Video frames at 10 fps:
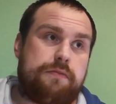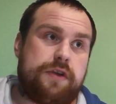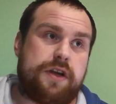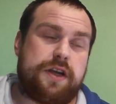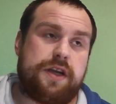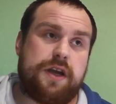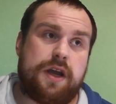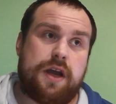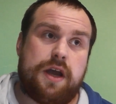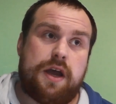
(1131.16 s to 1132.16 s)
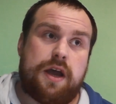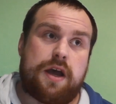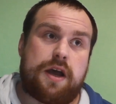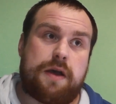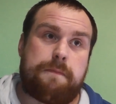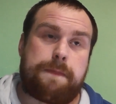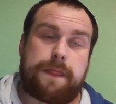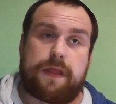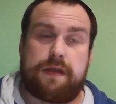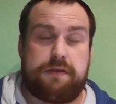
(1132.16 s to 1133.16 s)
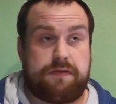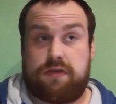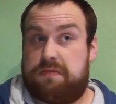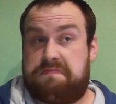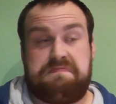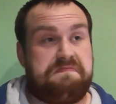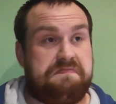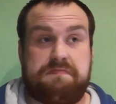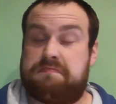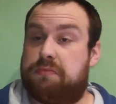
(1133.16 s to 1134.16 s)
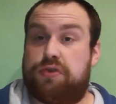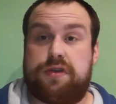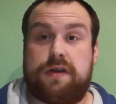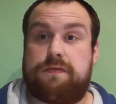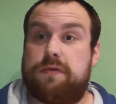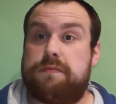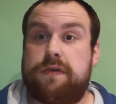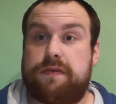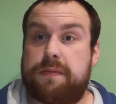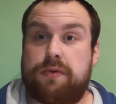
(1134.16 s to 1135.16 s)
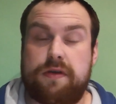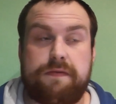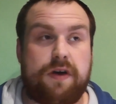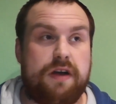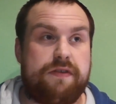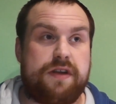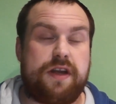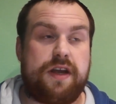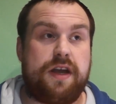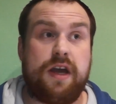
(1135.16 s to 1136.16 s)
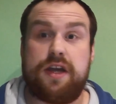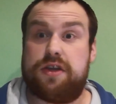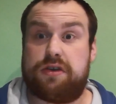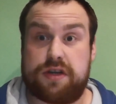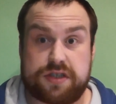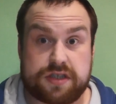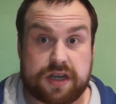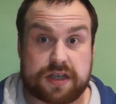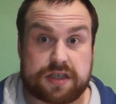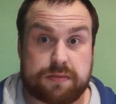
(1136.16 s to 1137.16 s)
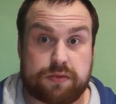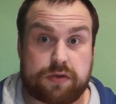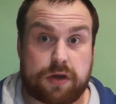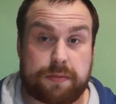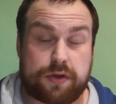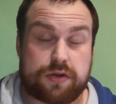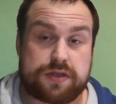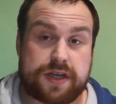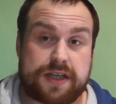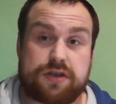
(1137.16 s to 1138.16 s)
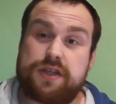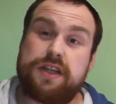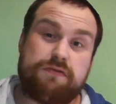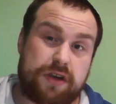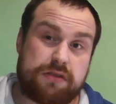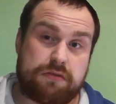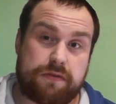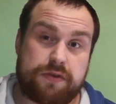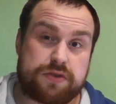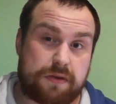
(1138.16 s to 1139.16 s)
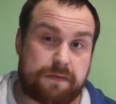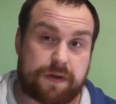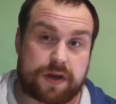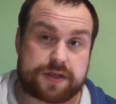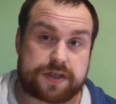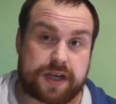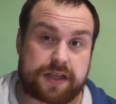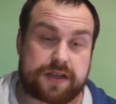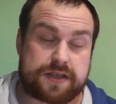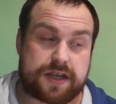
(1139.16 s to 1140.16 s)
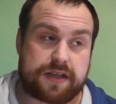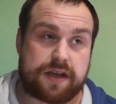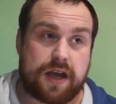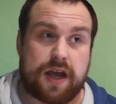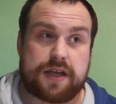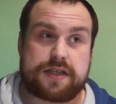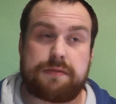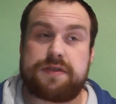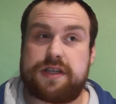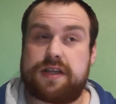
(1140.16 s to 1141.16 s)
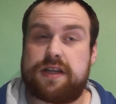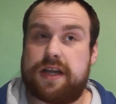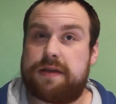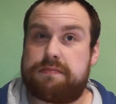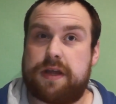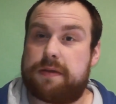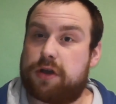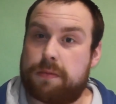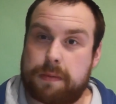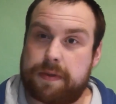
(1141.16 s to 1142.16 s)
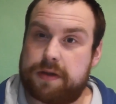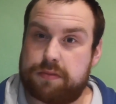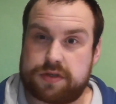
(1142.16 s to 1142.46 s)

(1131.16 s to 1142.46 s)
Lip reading: really. You've got more than enough room for your 0.5 in there. You've got an adjustable copper contact. I did read the reviews on FastTech that said, some said that their copper pin